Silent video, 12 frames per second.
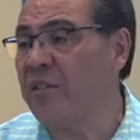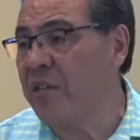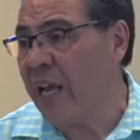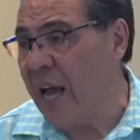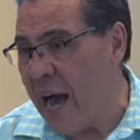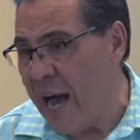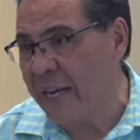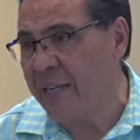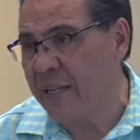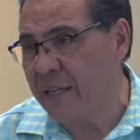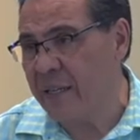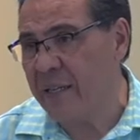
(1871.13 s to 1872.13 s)
to God,
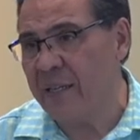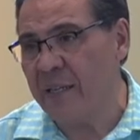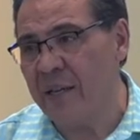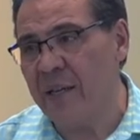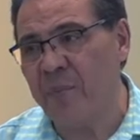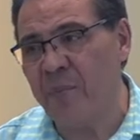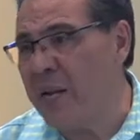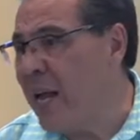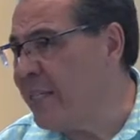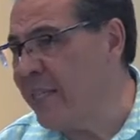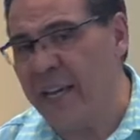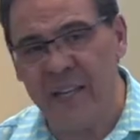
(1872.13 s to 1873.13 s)
but
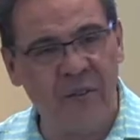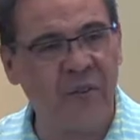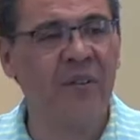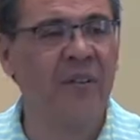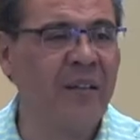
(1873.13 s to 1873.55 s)
not Daniel.